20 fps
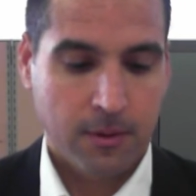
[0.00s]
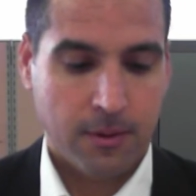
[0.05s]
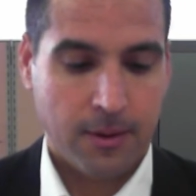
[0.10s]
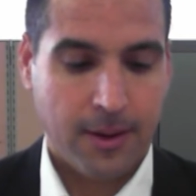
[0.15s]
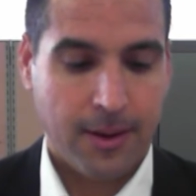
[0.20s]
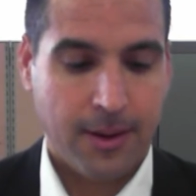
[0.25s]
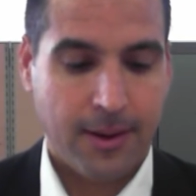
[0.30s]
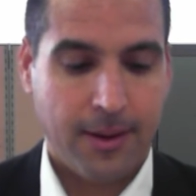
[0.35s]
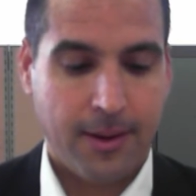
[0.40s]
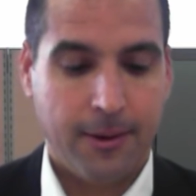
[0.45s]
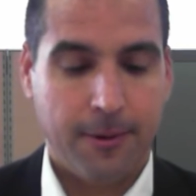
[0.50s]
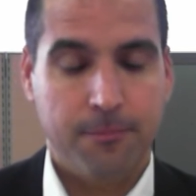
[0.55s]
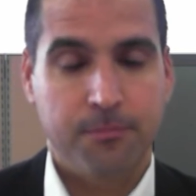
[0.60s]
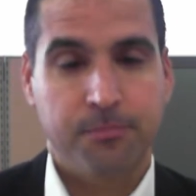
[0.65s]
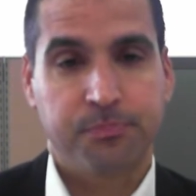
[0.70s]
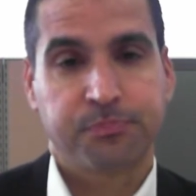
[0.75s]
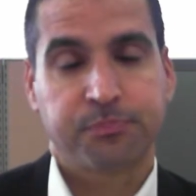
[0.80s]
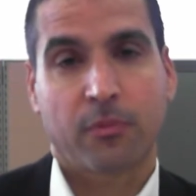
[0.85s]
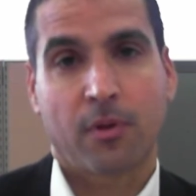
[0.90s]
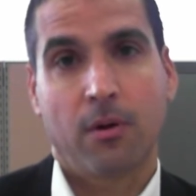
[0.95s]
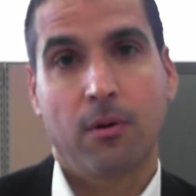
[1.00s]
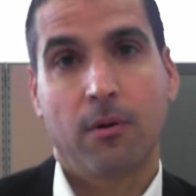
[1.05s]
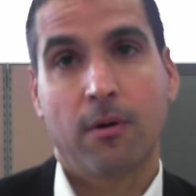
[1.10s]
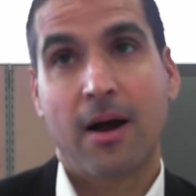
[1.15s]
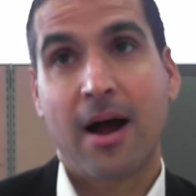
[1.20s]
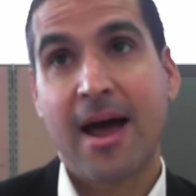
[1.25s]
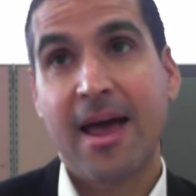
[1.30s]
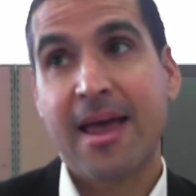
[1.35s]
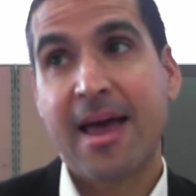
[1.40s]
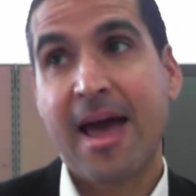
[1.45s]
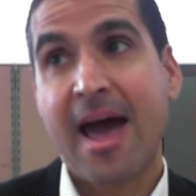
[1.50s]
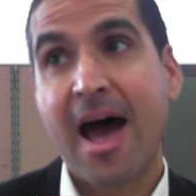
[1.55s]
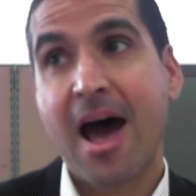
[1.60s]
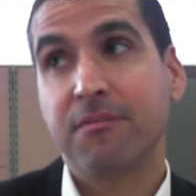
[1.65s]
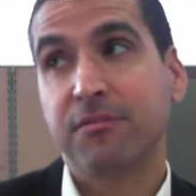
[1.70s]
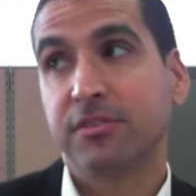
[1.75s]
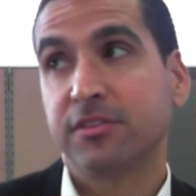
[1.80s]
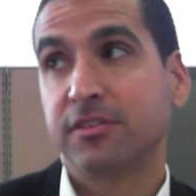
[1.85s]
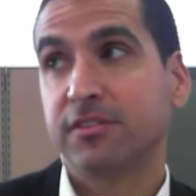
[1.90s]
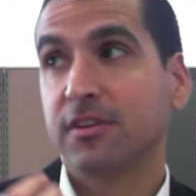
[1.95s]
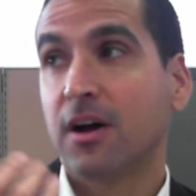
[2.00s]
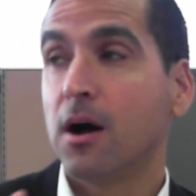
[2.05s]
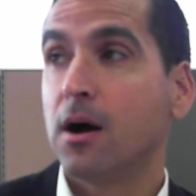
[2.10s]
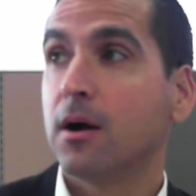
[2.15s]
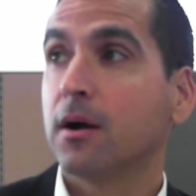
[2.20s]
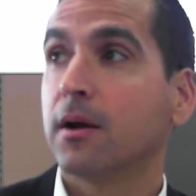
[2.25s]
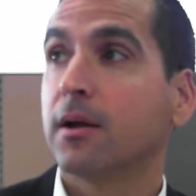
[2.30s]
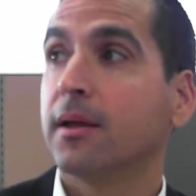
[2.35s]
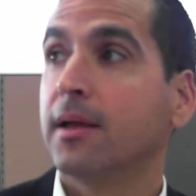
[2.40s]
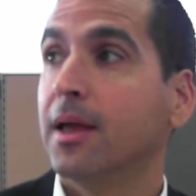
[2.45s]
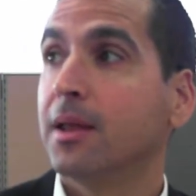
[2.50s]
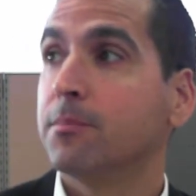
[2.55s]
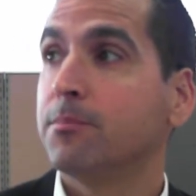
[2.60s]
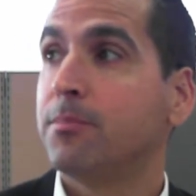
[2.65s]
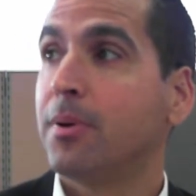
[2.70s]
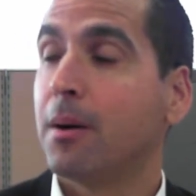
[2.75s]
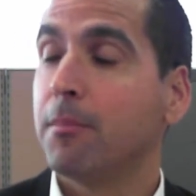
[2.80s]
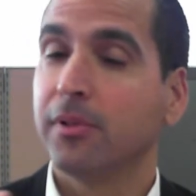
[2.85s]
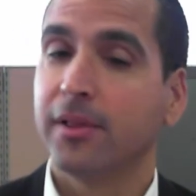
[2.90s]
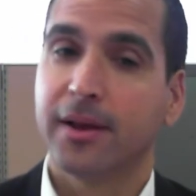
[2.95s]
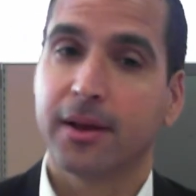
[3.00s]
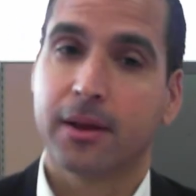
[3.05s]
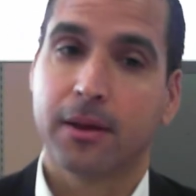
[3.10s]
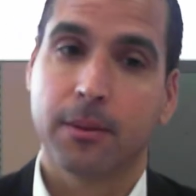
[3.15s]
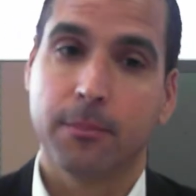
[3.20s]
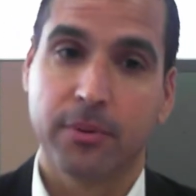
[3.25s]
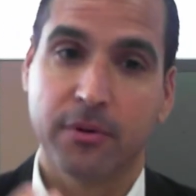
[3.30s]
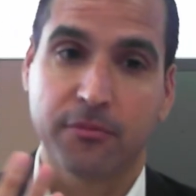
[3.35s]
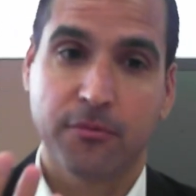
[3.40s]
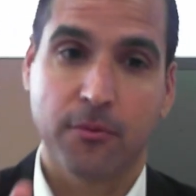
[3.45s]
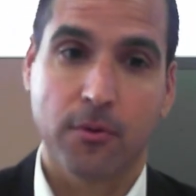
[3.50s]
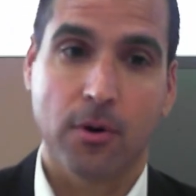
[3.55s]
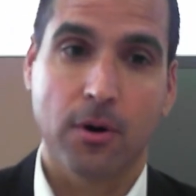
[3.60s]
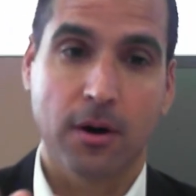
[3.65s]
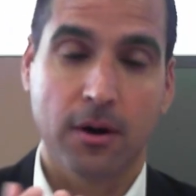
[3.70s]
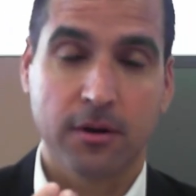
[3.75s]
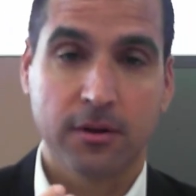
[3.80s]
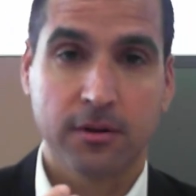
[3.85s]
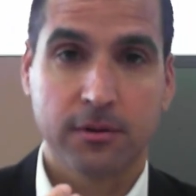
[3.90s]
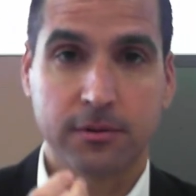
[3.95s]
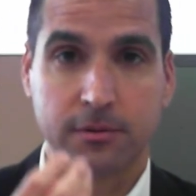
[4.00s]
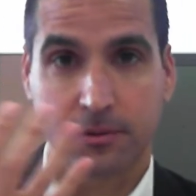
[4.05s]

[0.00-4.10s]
Um, or I have sung in public before.